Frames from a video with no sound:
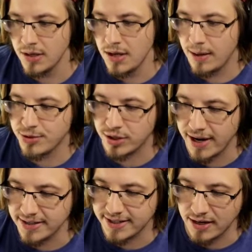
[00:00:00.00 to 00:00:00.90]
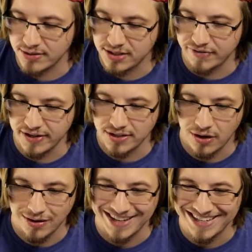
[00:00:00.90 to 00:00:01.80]
I'm sure ace counts as a face
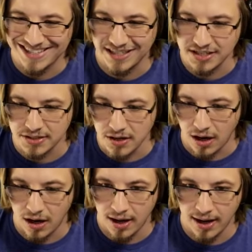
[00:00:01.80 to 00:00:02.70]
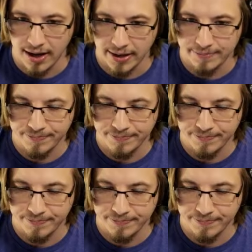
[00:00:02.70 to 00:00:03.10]
card. It does not.